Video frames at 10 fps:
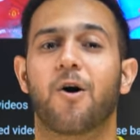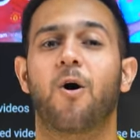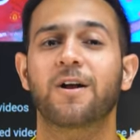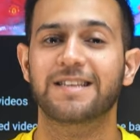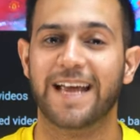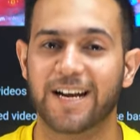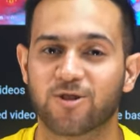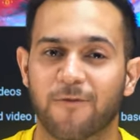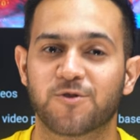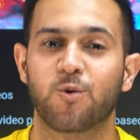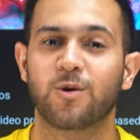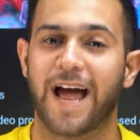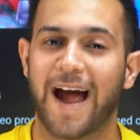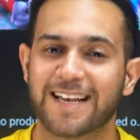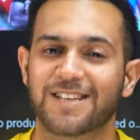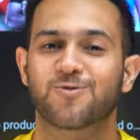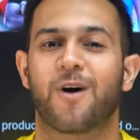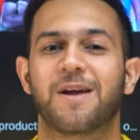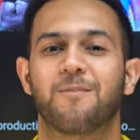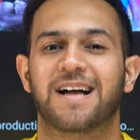on 8th of June at the
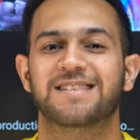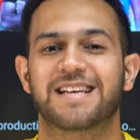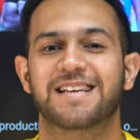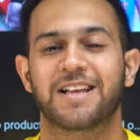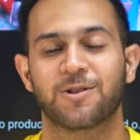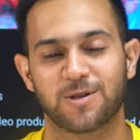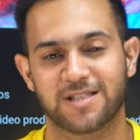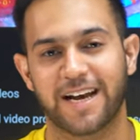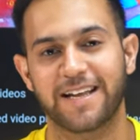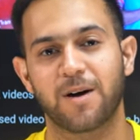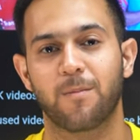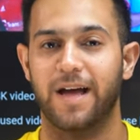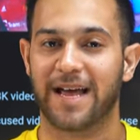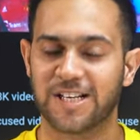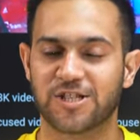Swai Mansingh Indoor Stadium in